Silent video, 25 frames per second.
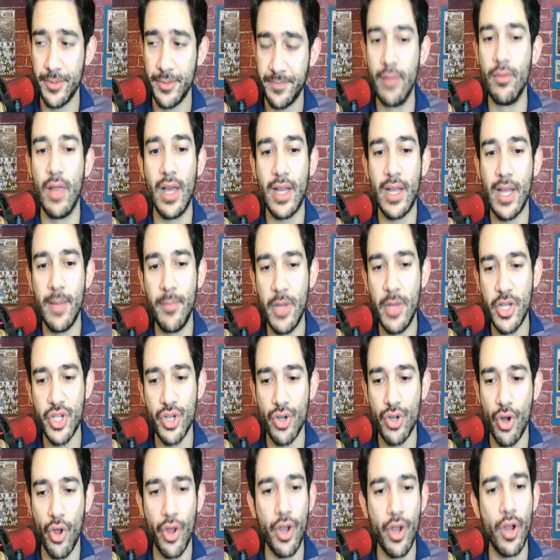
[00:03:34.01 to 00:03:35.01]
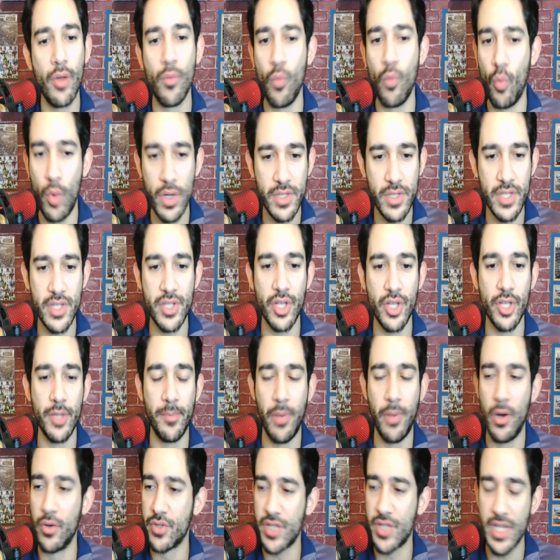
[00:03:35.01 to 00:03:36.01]
And like I mentioned earlier, wasn't as good
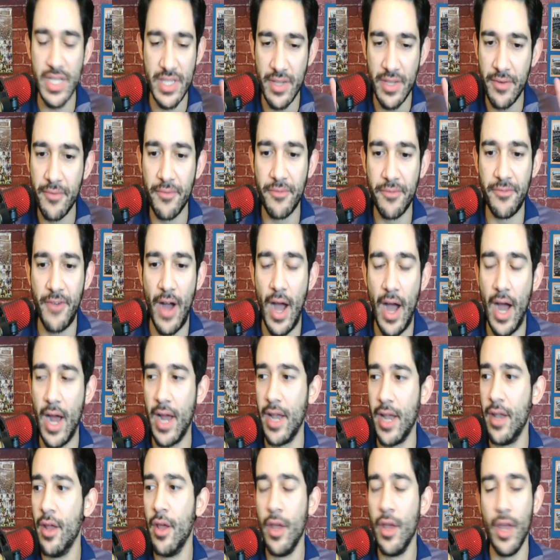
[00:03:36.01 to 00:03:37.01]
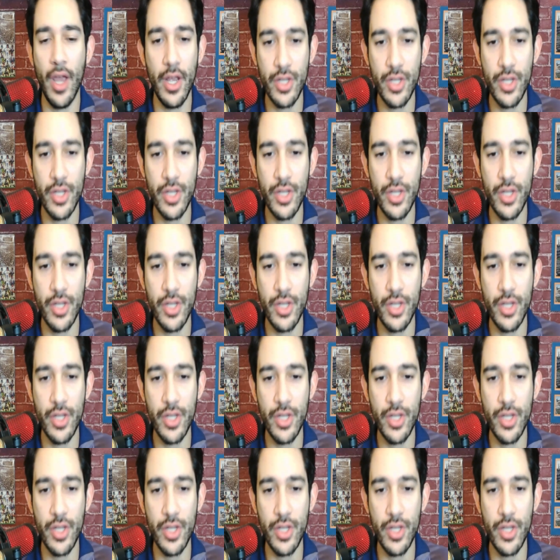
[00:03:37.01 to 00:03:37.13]
in the postseason. Fine.